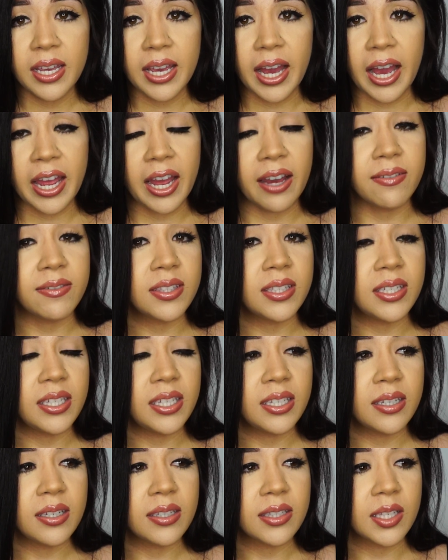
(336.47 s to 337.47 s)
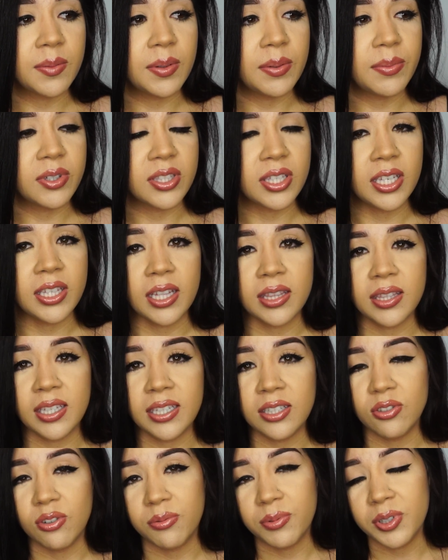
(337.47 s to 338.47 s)
I have seen some people saying that they
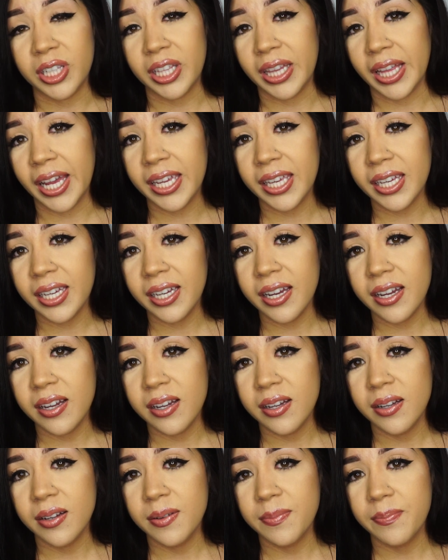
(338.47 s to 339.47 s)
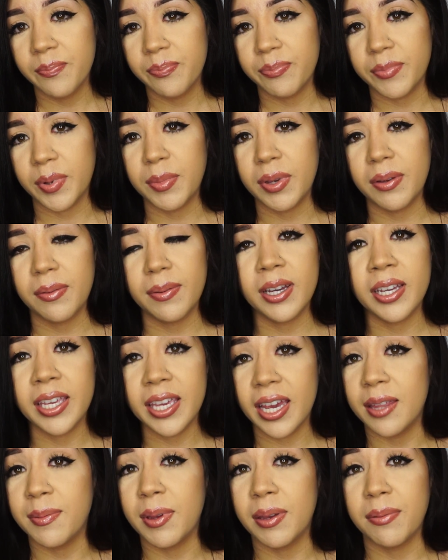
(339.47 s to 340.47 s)
don't really like it, but maybe
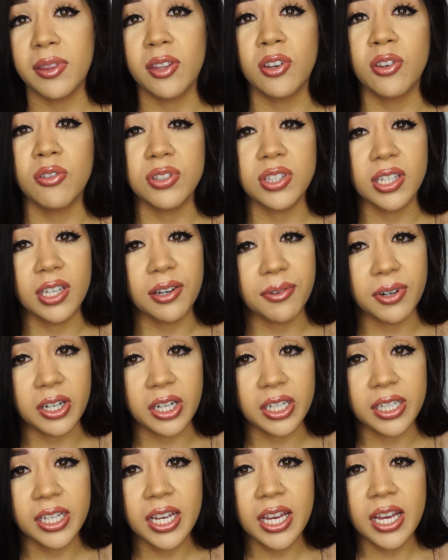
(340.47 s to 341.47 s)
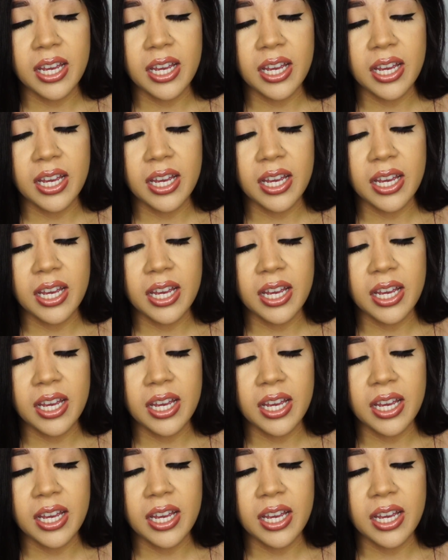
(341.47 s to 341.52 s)
they're using it wrong.